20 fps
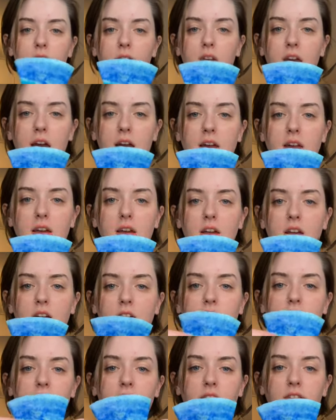Okay,
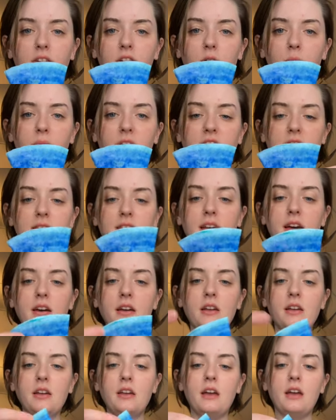like a little pizza.
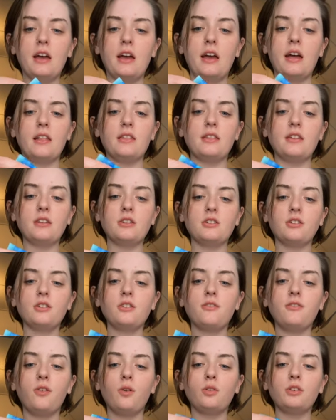And then you're going
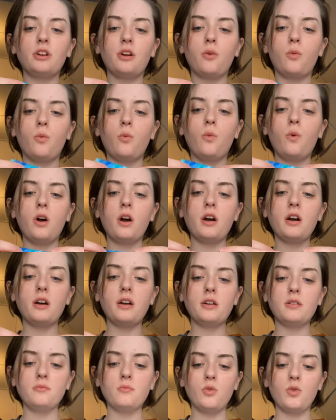to fold it
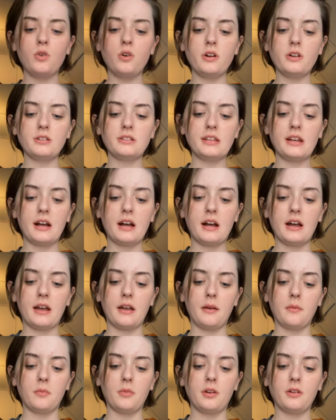one more
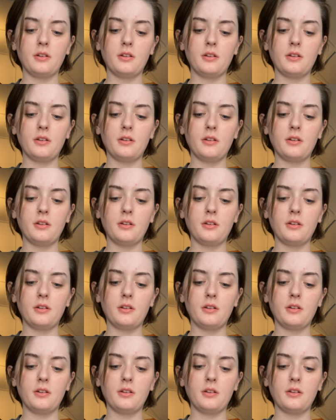time.